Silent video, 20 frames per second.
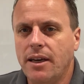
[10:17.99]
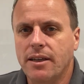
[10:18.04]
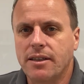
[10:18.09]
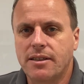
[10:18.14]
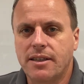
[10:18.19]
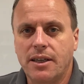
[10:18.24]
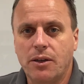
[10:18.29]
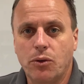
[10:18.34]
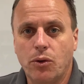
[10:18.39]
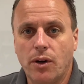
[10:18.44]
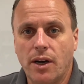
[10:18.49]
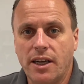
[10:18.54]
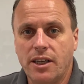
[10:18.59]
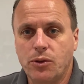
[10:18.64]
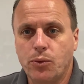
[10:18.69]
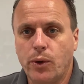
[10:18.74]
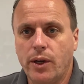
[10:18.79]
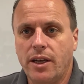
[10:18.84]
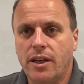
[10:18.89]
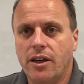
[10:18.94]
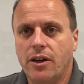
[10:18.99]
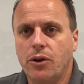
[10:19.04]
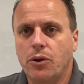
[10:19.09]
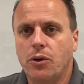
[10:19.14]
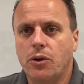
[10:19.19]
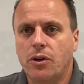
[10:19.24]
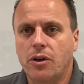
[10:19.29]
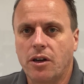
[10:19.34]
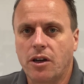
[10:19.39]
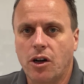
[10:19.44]
a single glazed window
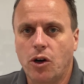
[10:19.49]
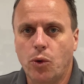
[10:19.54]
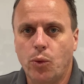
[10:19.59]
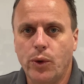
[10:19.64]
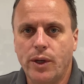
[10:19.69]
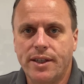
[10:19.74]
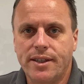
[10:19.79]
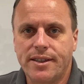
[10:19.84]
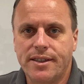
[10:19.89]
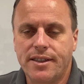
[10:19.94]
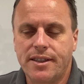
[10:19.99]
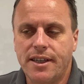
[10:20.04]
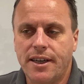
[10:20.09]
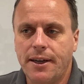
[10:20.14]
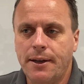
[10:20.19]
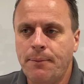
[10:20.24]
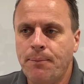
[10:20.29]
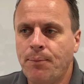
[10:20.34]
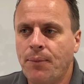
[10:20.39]
on a cold winter's day